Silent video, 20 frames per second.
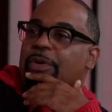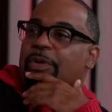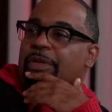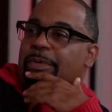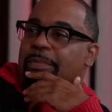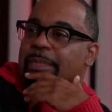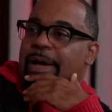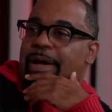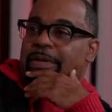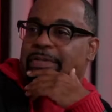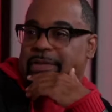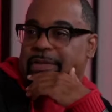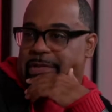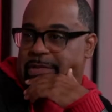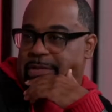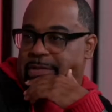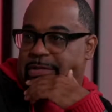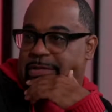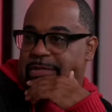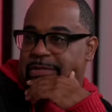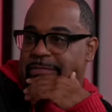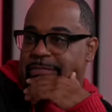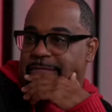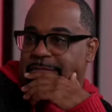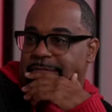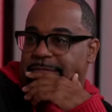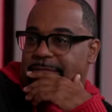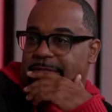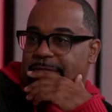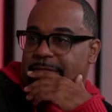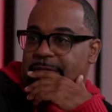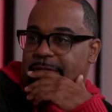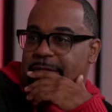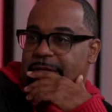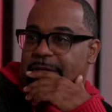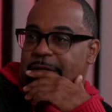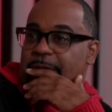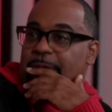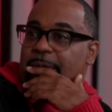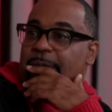where their mouth is.
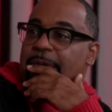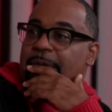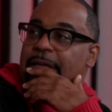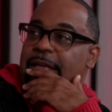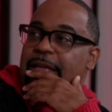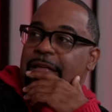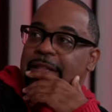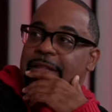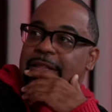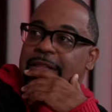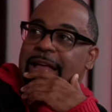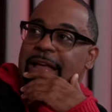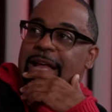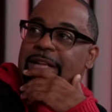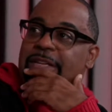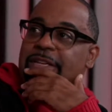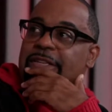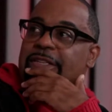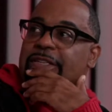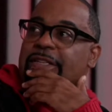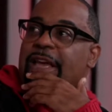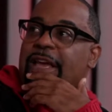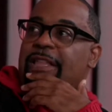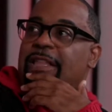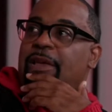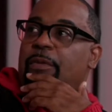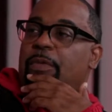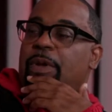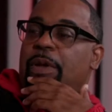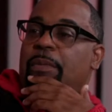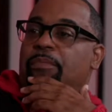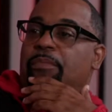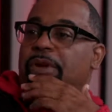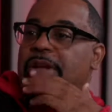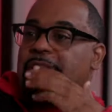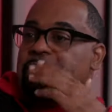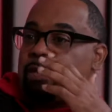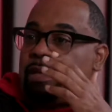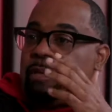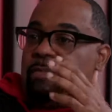Not just saying that we
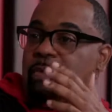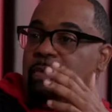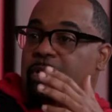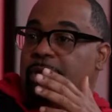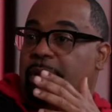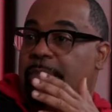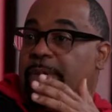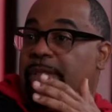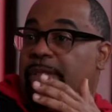embrace the community,